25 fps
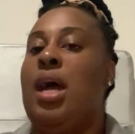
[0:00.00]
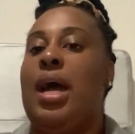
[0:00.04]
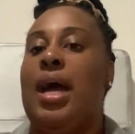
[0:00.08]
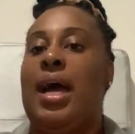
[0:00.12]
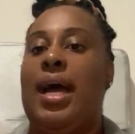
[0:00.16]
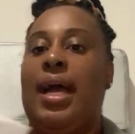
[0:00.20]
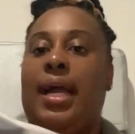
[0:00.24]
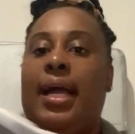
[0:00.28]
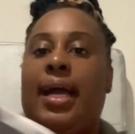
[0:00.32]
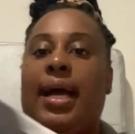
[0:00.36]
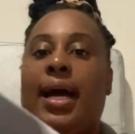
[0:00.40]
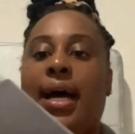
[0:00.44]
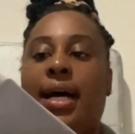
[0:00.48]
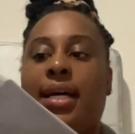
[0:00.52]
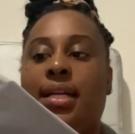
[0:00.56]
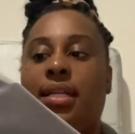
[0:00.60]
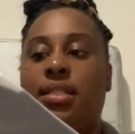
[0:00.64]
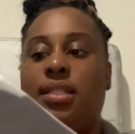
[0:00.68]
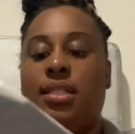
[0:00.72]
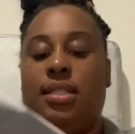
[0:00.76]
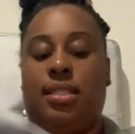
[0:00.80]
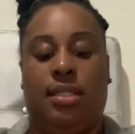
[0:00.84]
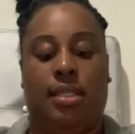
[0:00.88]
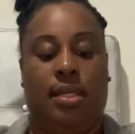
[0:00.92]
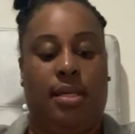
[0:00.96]
I got
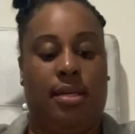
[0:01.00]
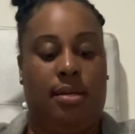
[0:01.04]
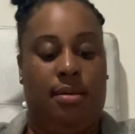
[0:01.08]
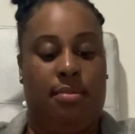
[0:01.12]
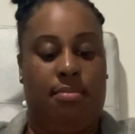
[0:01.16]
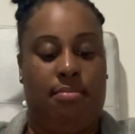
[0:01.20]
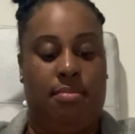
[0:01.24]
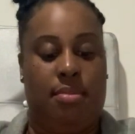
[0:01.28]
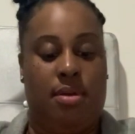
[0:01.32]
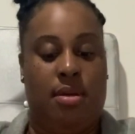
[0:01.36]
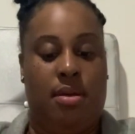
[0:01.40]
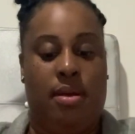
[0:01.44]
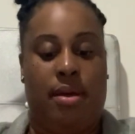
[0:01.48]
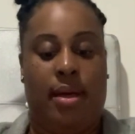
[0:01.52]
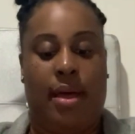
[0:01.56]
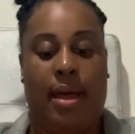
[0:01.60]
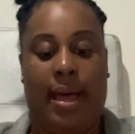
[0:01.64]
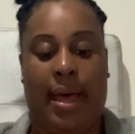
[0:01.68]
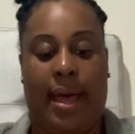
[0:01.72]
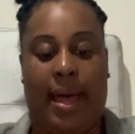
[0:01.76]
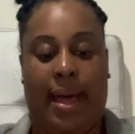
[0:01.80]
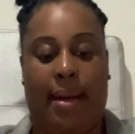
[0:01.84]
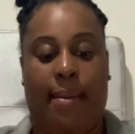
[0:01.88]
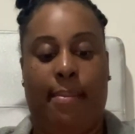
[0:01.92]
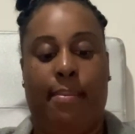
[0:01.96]
some
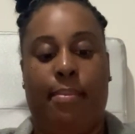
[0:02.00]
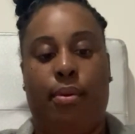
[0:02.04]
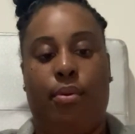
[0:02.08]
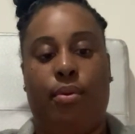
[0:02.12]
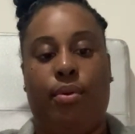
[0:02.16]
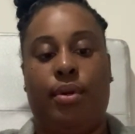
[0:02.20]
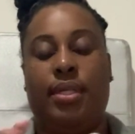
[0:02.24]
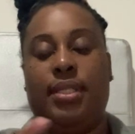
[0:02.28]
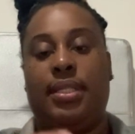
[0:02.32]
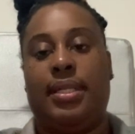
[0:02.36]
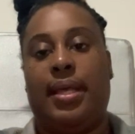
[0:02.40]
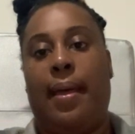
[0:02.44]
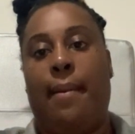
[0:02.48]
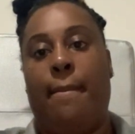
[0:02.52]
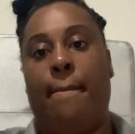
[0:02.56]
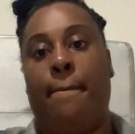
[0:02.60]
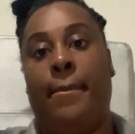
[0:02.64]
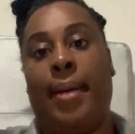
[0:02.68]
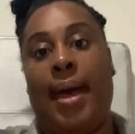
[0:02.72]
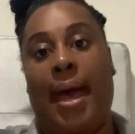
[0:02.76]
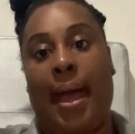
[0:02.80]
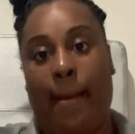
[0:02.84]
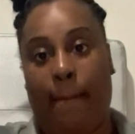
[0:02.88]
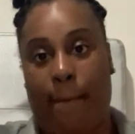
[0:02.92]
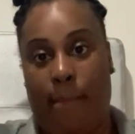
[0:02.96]
ab boards and
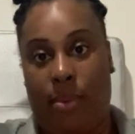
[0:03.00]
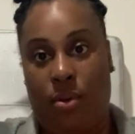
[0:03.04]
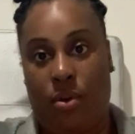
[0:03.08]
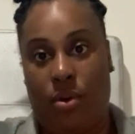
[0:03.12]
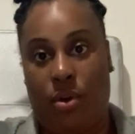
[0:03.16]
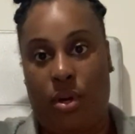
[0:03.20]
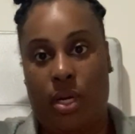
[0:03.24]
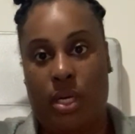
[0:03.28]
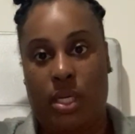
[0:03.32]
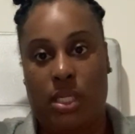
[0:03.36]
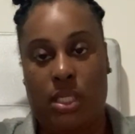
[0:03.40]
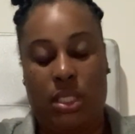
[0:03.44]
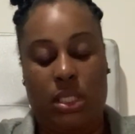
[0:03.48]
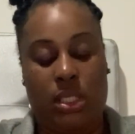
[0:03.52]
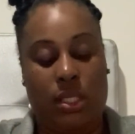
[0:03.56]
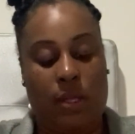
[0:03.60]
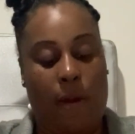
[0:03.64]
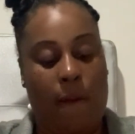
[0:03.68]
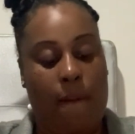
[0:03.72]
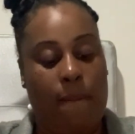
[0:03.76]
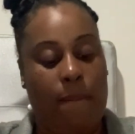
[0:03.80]
back boards.